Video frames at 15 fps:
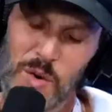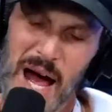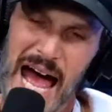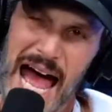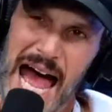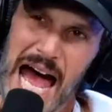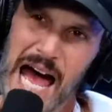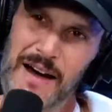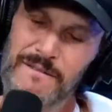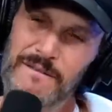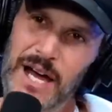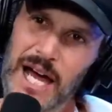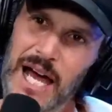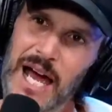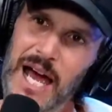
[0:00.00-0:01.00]
have
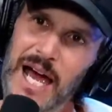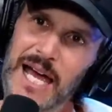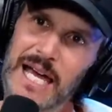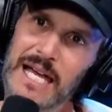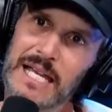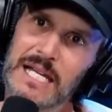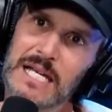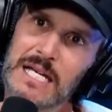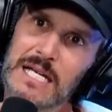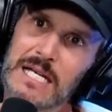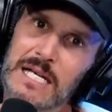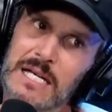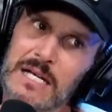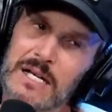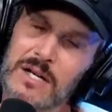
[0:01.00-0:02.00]

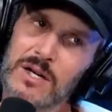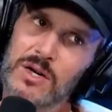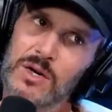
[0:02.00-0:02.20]
any